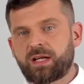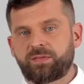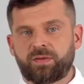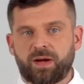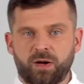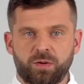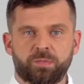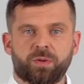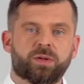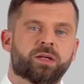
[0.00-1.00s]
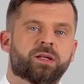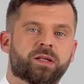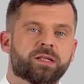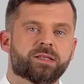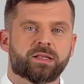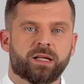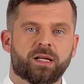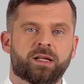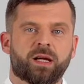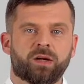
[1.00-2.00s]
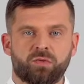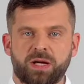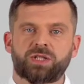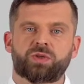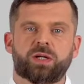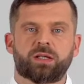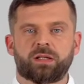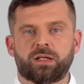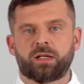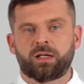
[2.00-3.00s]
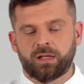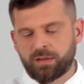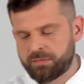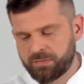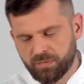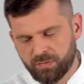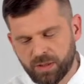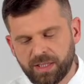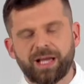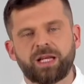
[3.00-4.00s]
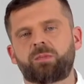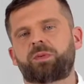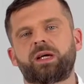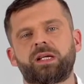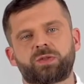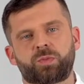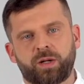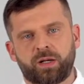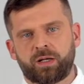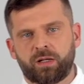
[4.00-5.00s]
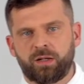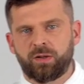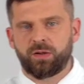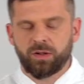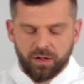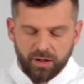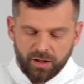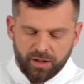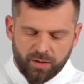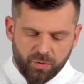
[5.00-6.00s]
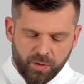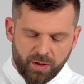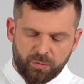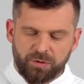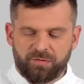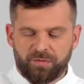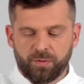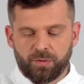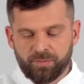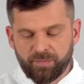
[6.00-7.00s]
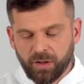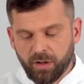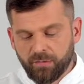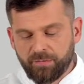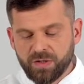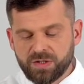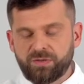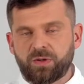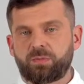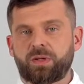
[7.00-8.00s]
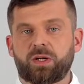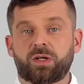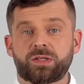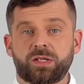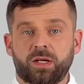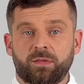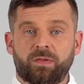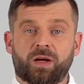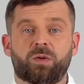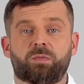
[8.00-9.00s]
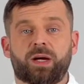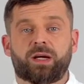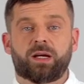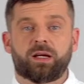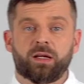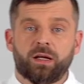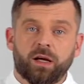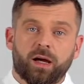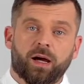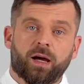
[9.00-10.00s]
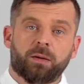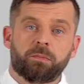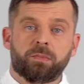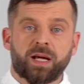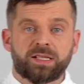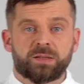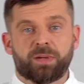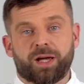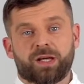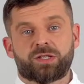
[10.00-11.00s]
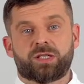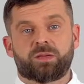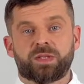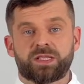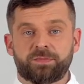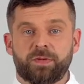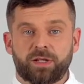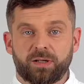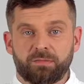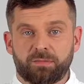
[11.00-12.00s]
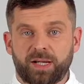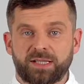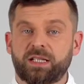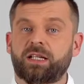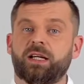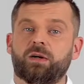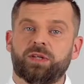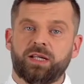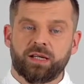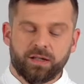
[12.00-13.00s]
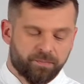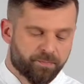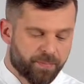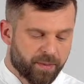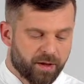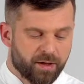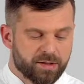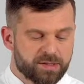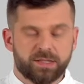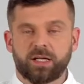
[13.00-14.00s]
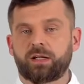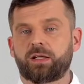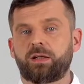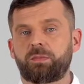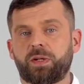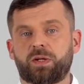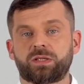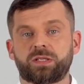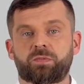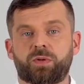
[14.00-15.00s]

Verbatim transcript: enough how important it is in a restaurant, uh, in, well, any place where you uh, work with food. First of all, because vacuum packing uh, makes the package a little bit smaller by sucking out the air. Uh, secondly, because it